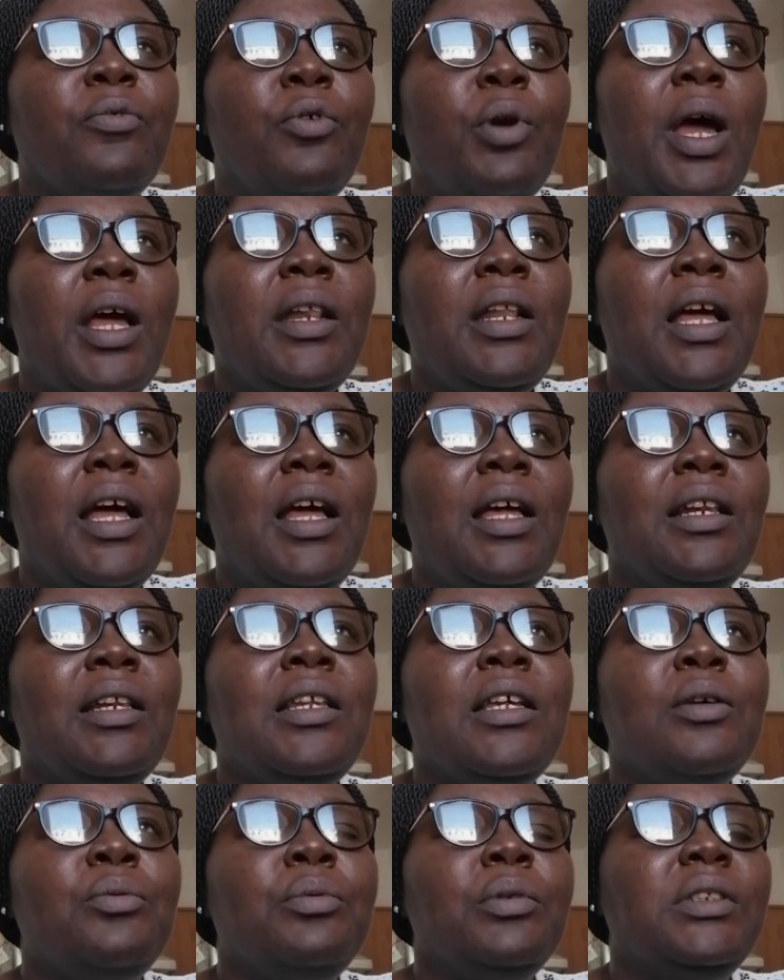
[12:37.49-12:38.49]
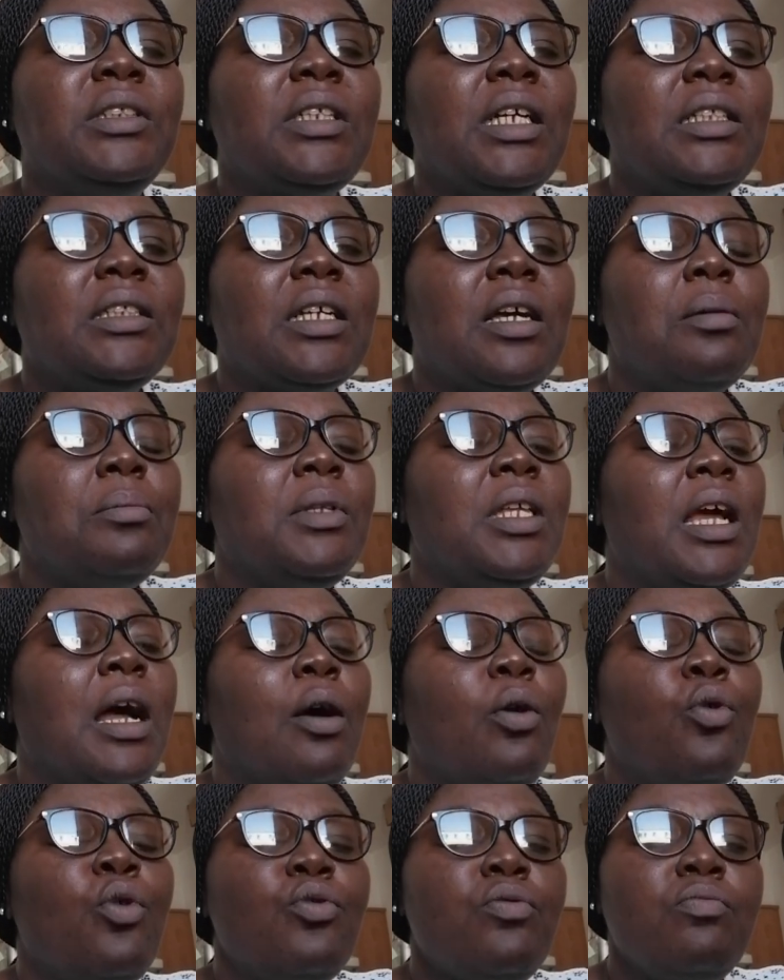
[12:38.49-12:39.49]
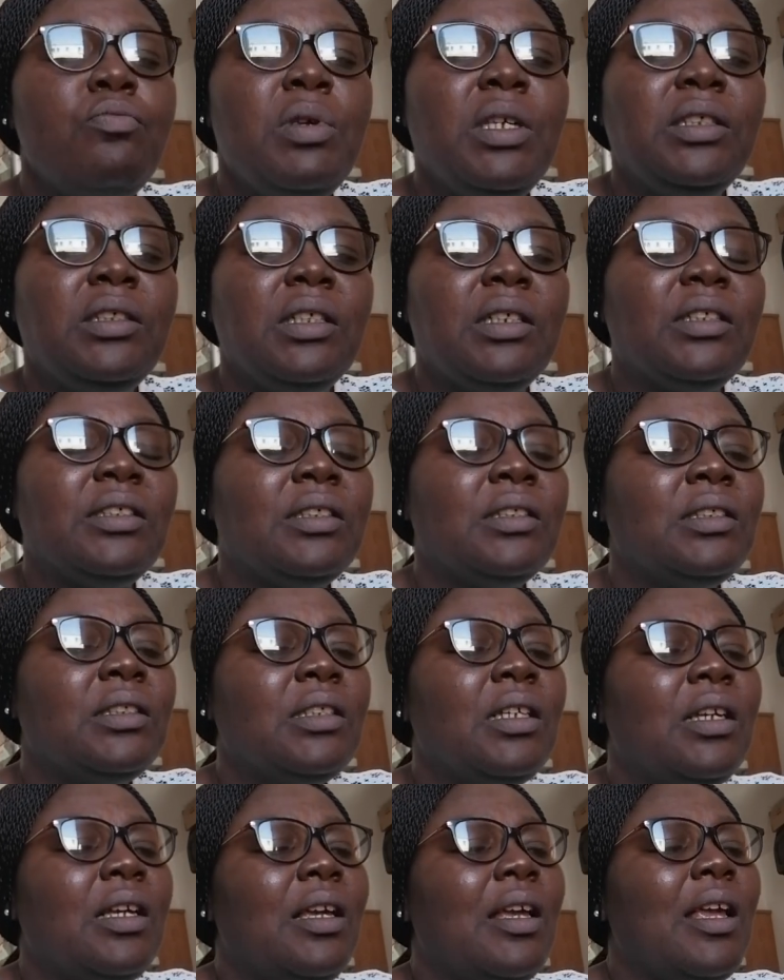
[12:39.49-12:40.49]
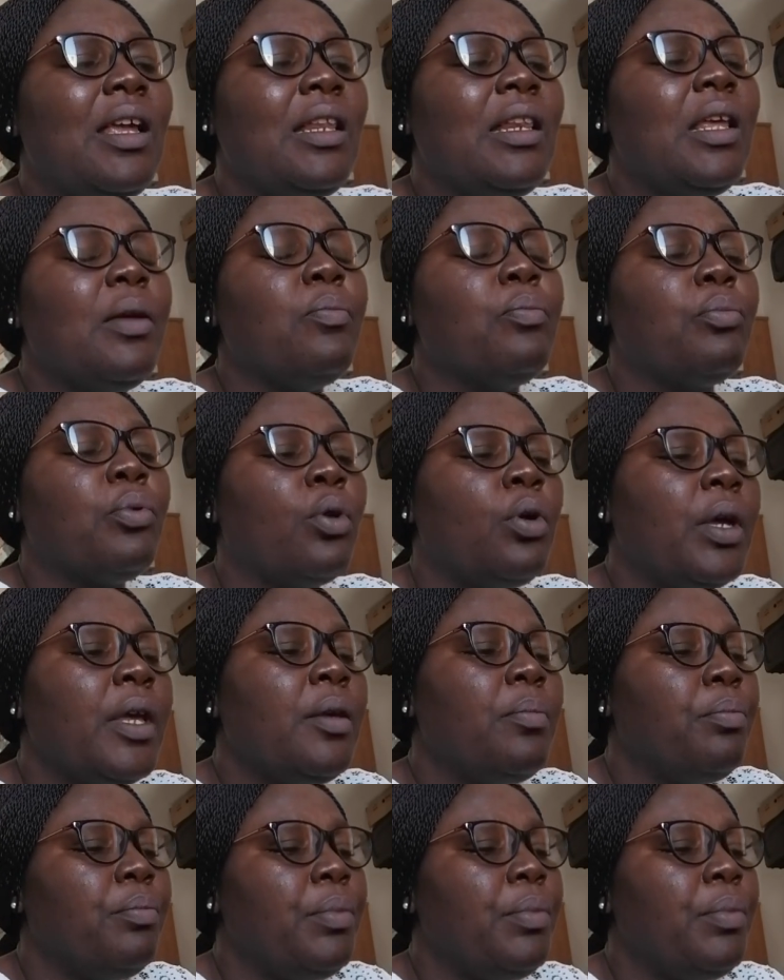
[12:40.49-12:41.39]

Rather, they will set up their own businesses and employ